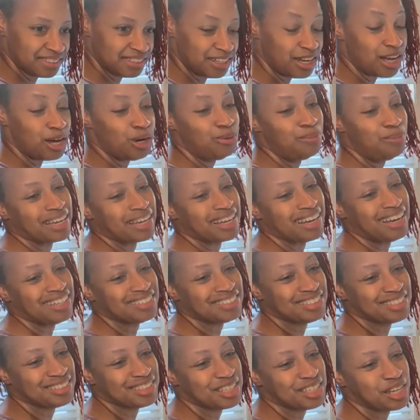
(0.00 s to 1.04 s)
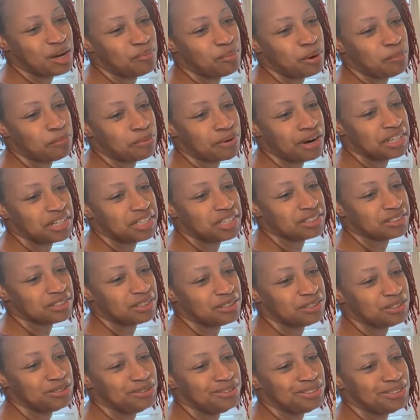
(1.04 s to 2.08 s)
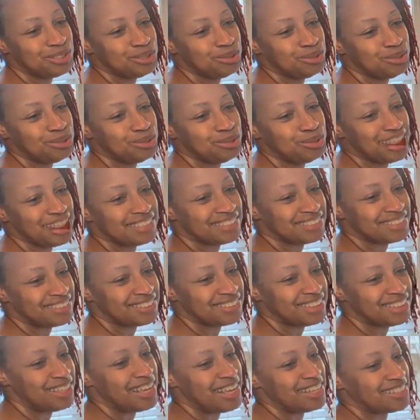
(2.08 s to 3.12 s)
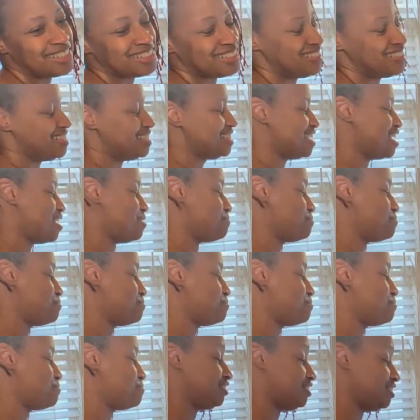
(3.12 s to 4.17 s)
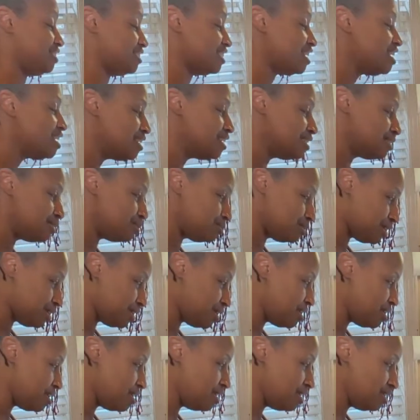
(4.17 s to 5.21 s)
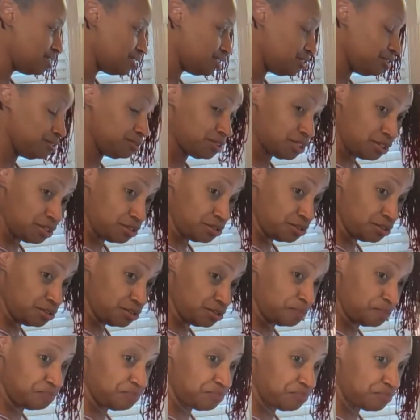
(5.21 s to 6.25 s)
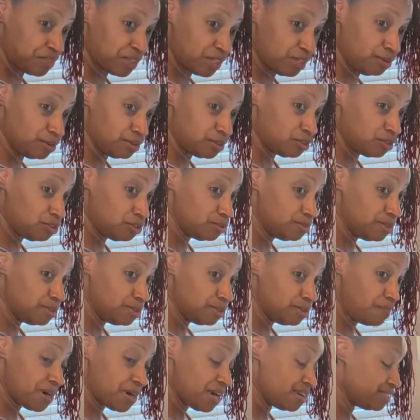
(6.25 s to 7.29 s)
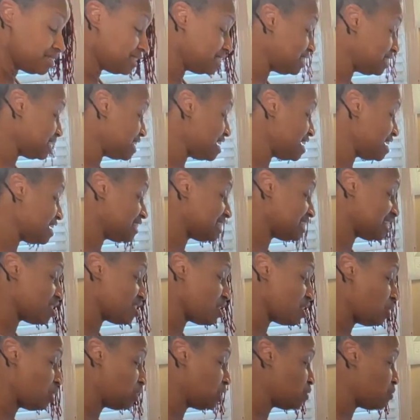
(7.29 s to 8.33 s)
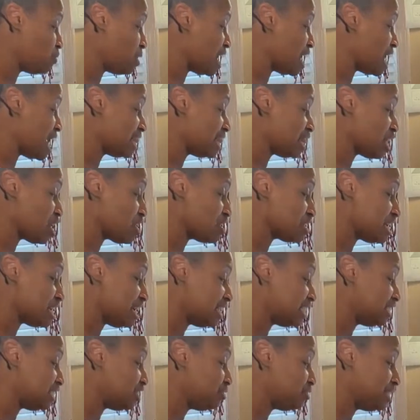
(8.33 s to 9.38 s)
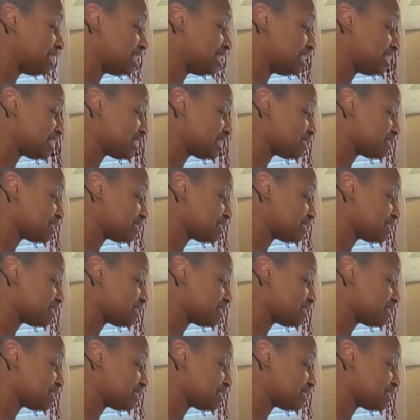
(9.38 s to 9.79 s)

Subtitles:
Oh my gosh, she said I'm a product of YouTube lessons and permissions. Girl, YouTube University is the only way I learned how to do this,